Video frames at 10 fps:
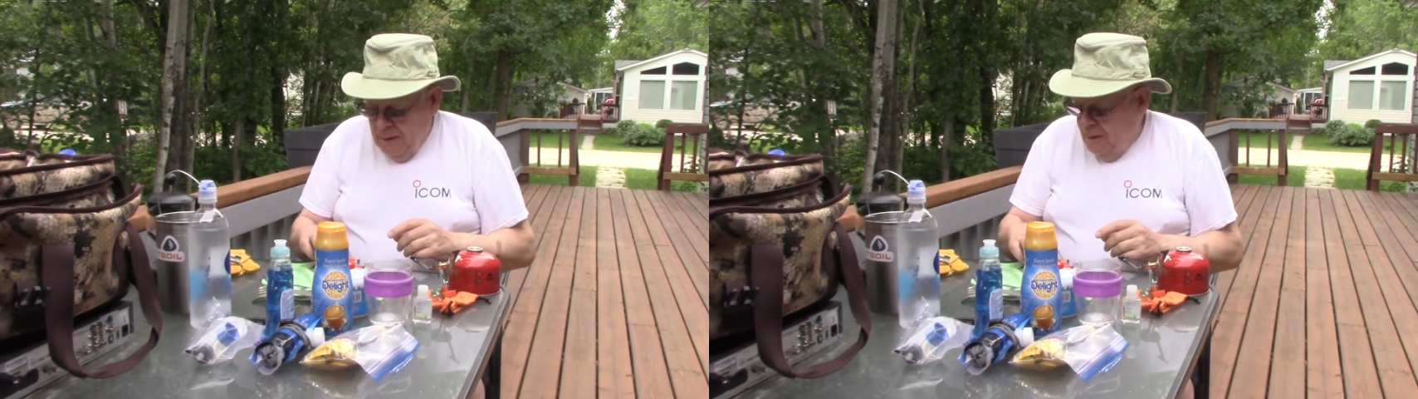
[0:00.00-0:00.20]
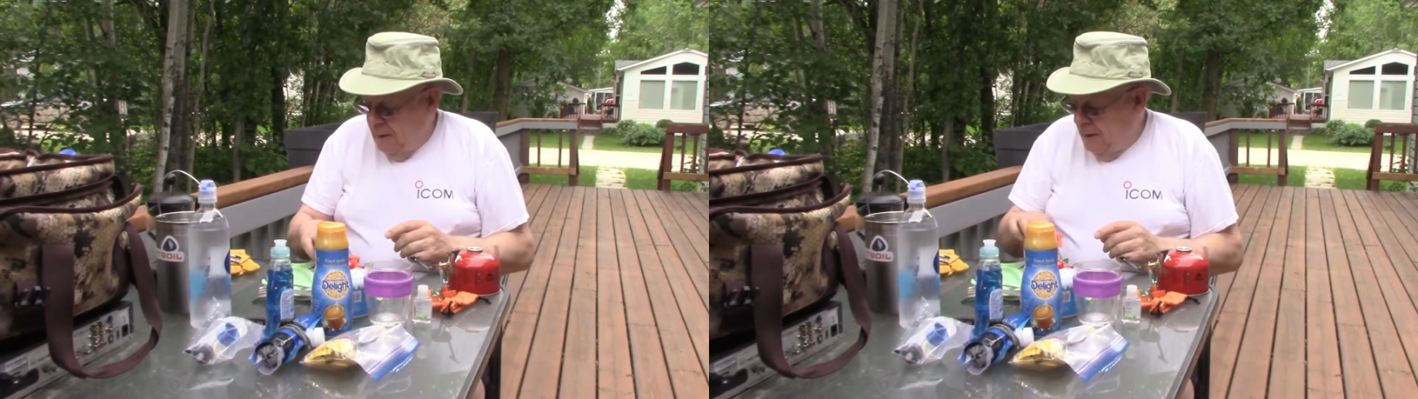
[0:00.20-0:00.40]

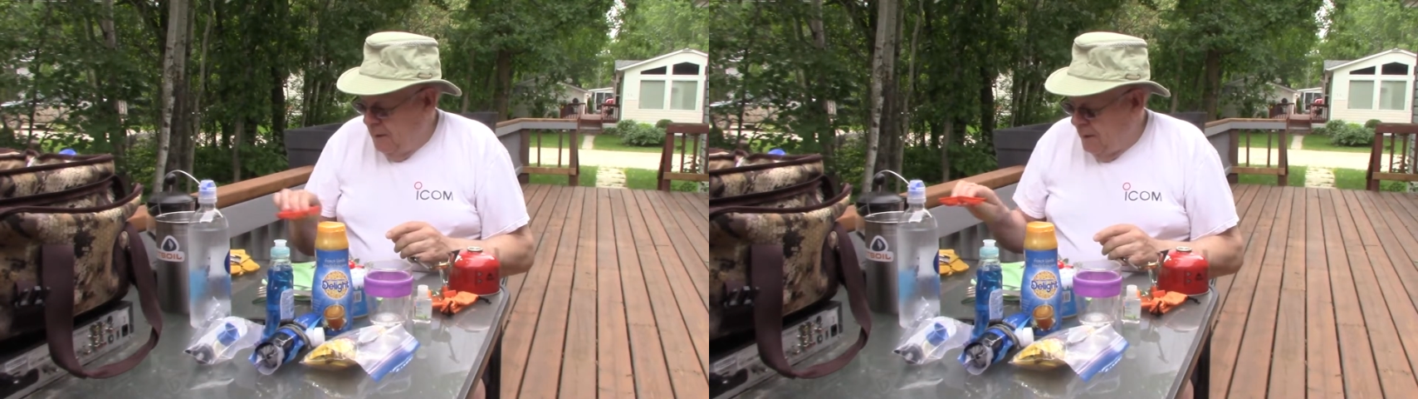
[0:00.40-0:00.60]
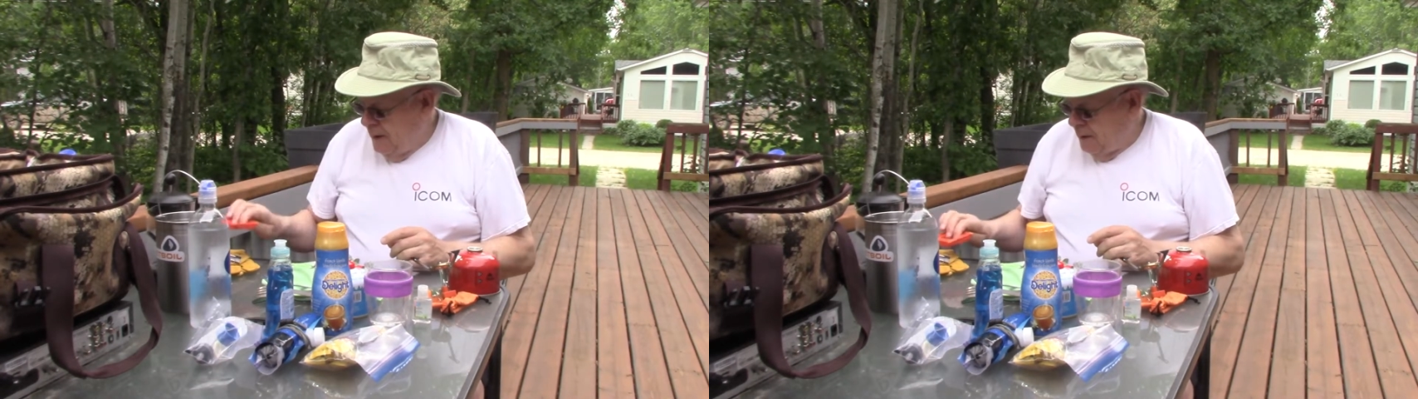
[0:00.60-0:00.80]

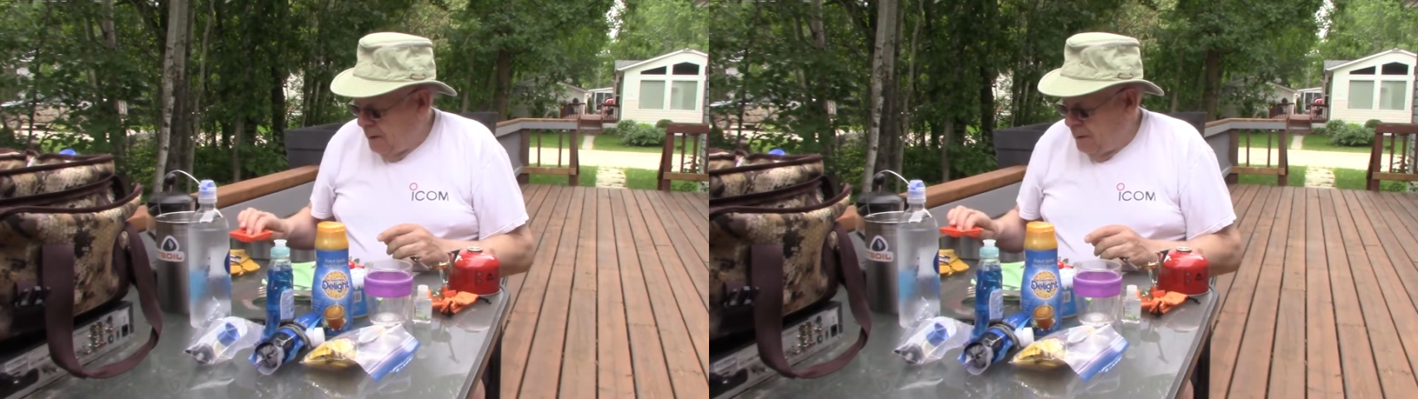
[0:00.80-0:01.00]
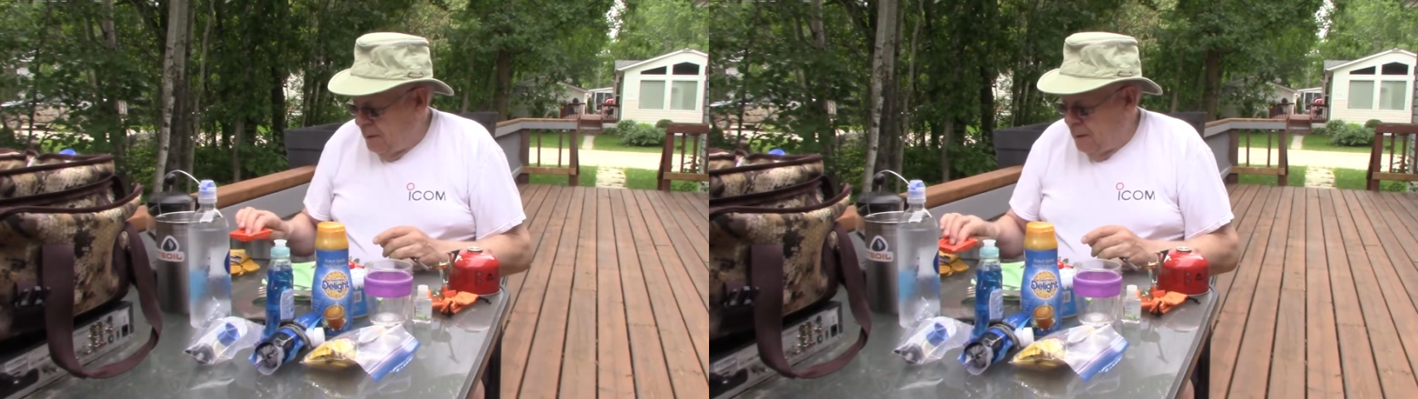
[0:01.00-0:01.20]
And that
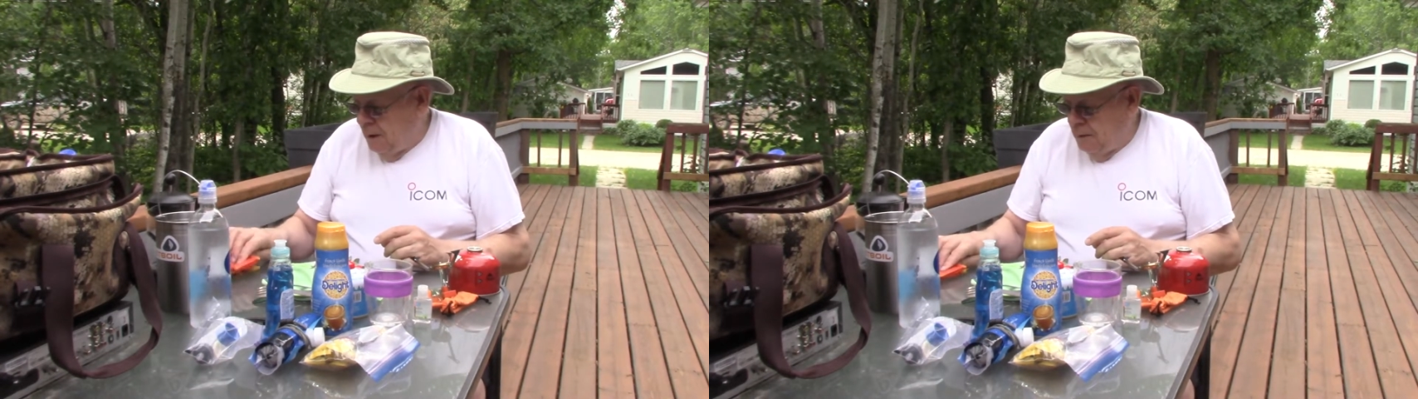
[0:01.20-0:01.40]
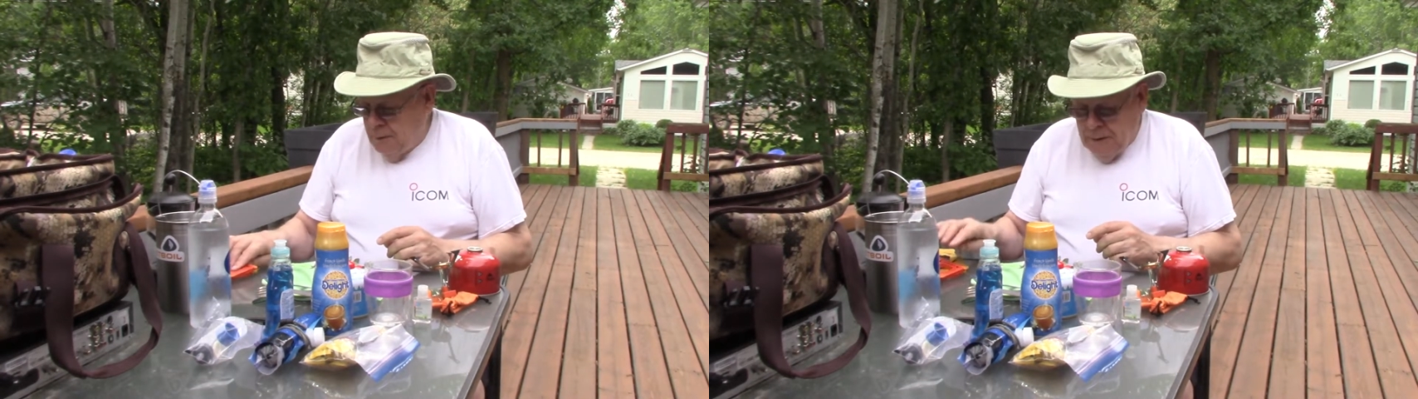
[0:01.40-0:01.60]

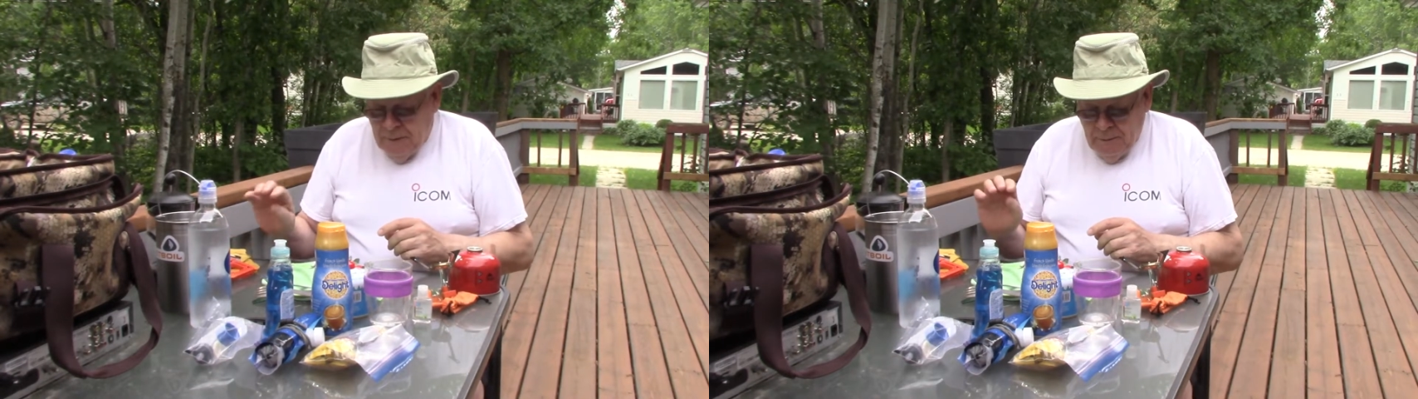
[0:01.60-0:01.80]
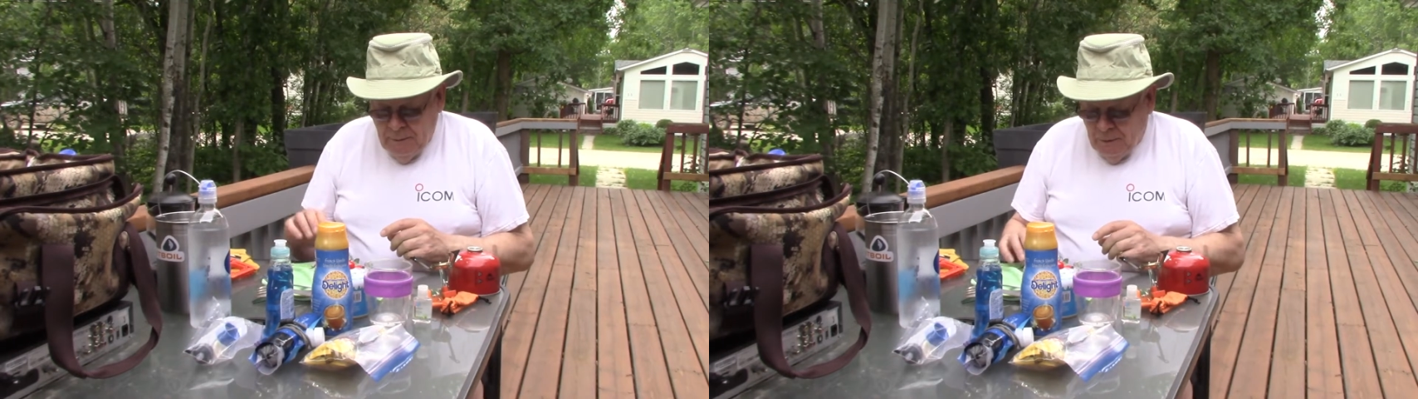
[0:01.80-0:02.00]
guy we
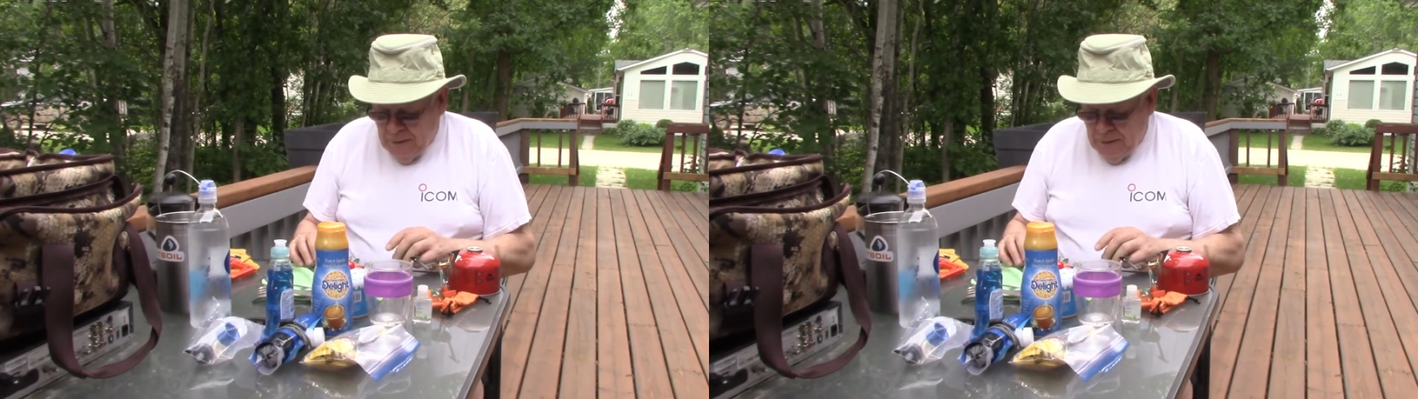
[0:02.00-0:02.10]
didn't use